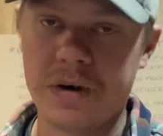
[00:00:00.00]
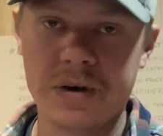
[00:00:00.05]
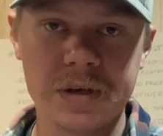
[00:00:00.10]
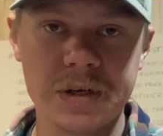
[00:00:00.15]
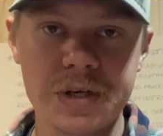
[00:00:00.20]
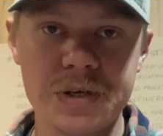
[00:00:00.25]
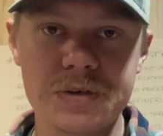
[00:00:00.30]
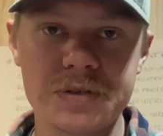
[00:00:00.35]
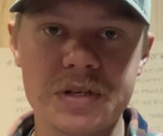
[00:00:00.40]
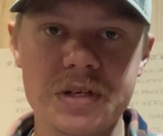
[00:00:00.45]

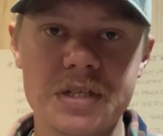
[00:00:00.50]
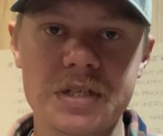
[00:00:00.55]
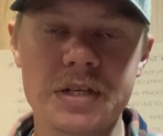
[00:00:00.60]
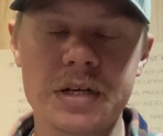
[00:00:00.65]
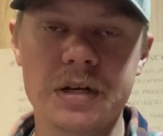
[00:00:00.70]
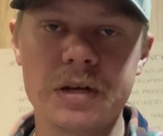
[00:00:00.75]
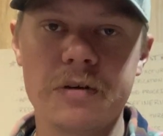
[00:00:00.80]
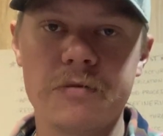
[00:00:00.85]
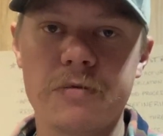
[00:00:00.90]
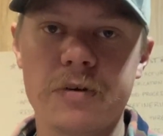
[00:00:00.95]
really used to
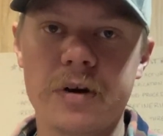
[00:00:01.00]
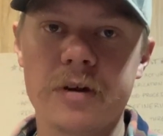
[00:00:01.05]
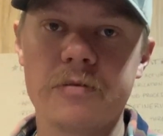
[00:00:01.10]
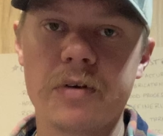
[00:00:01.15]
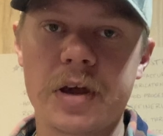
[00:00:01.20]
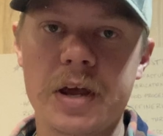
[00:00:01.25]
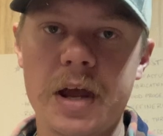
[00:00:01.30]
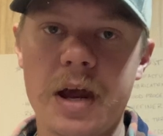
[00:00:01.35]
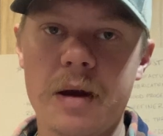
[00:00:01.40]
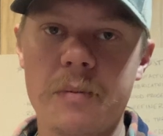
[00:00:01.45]
sitting in front of a
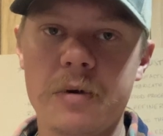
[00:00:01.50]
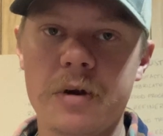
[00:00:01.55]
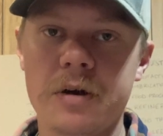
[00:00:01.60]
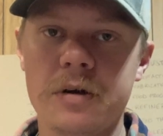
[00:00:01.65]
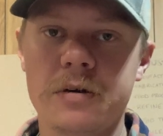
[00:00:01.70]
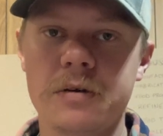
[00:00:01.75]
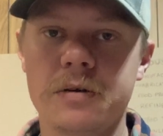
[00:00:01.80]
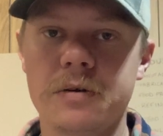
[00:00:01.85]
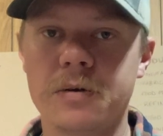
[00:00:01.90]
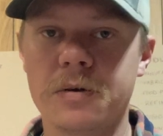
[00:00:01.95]

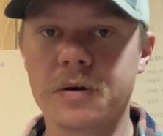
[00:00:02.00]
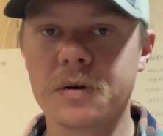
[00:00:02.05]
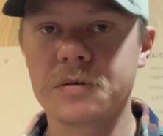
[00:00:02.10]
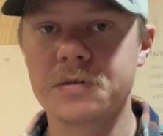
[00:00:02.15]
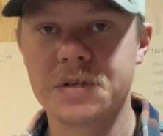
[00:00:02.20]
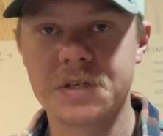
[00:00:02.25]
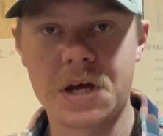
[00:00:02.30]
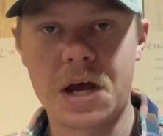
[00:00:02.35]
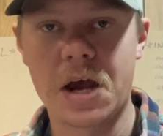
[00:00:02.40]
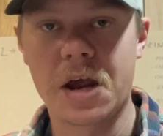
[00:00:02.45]
camera or
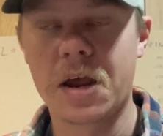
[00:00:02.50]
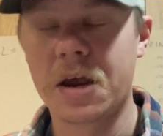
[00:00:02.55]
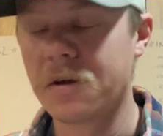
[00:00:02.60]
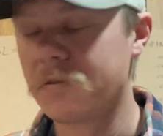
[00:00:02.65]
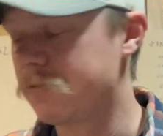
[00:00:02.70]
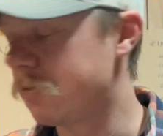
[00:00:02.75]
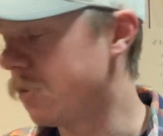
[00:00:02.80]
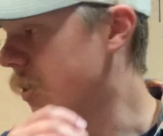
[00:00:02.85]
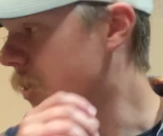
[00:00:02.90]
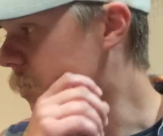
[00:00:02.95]
talking in
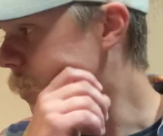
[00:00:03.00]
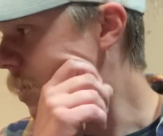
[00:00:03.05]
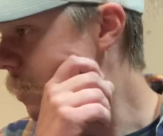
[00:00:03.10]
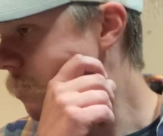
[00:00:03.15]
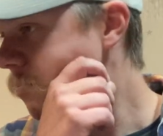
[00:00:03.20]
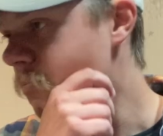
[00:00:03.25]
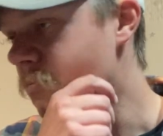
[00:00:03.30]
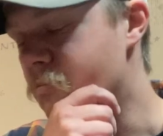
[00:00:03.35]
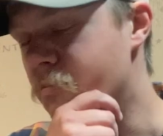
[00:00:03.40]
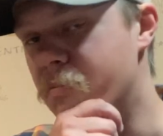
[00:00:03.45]
front of
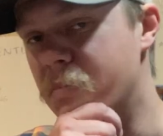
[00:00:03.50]
one,